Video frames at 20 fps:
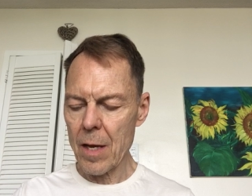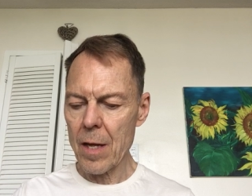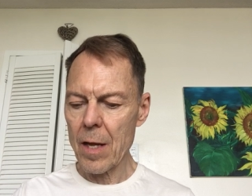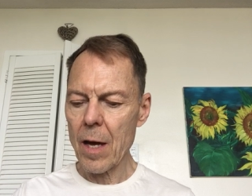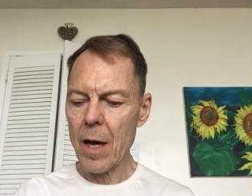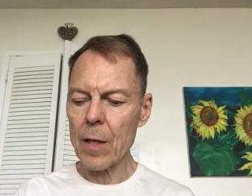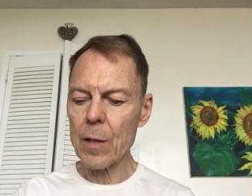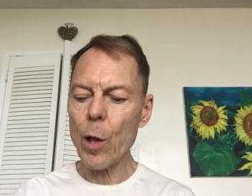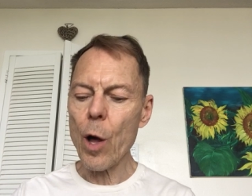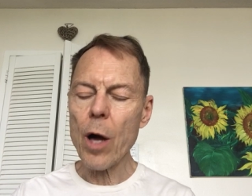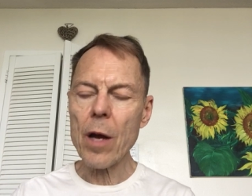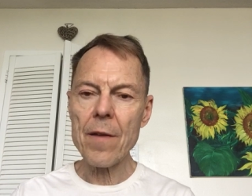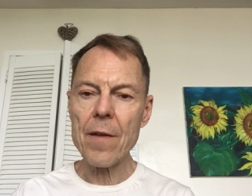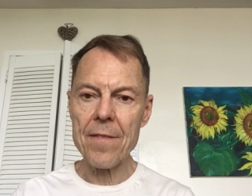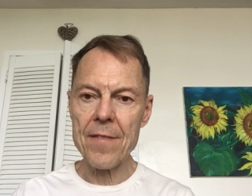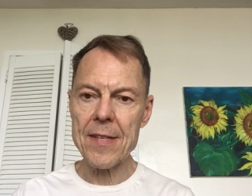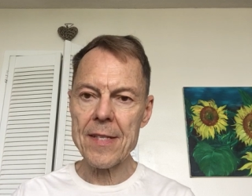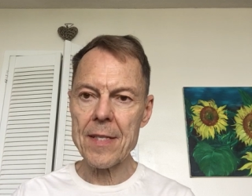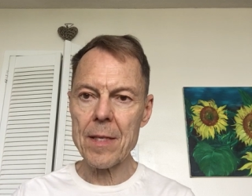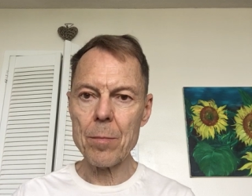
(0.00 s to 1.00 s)
a lot of
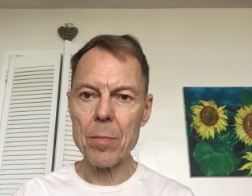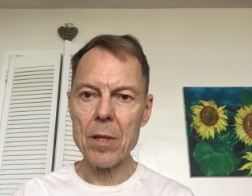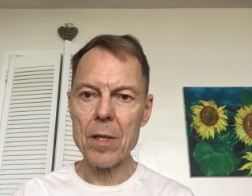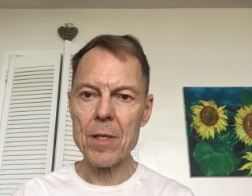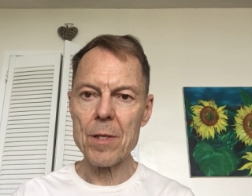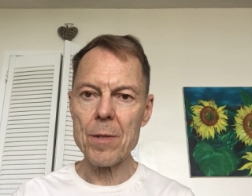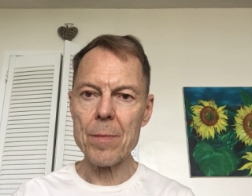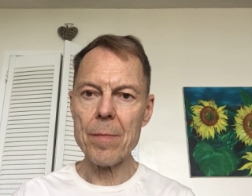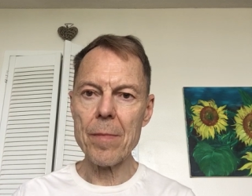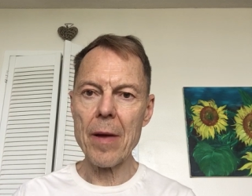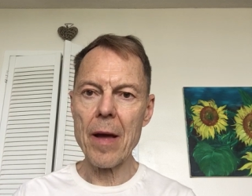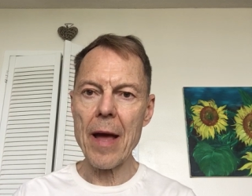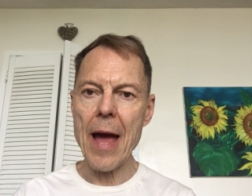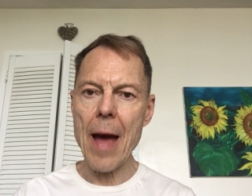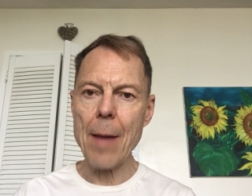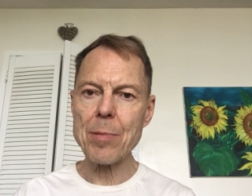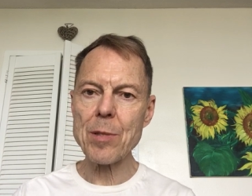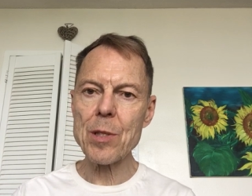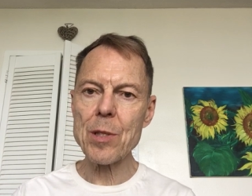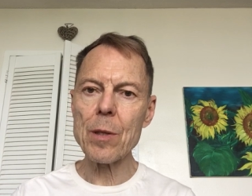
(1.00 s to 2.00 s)
the symbolism
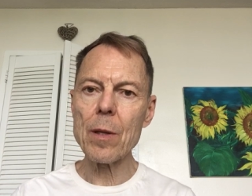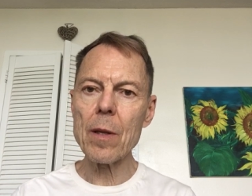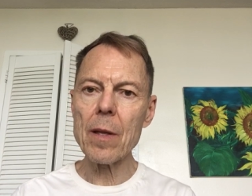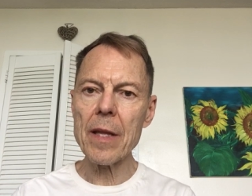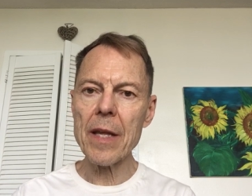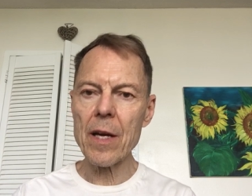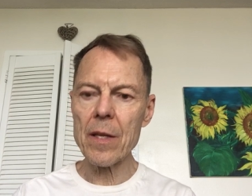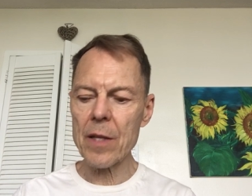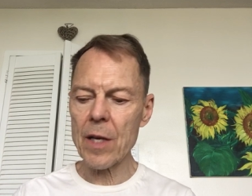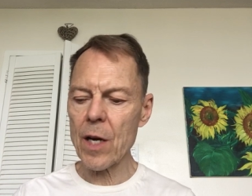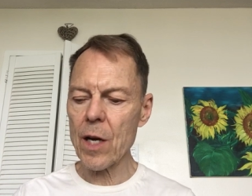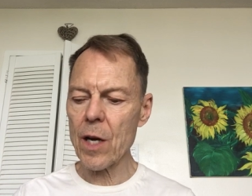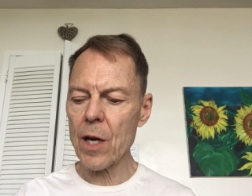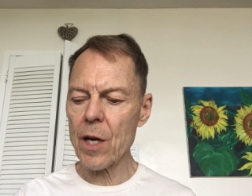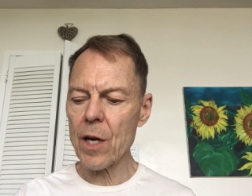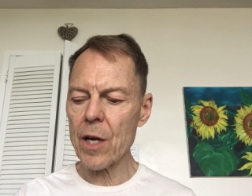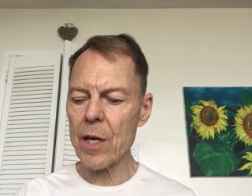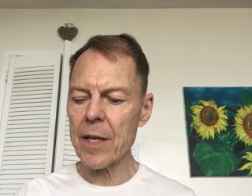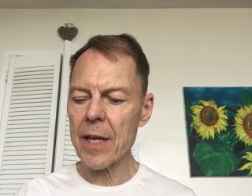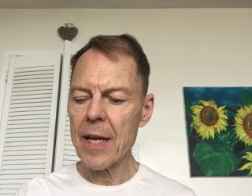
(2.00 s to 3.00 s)
absolutely on the
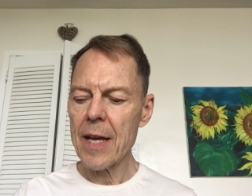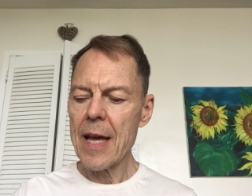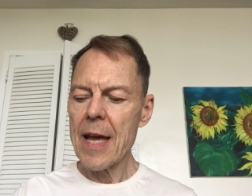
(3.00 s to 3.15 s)
card.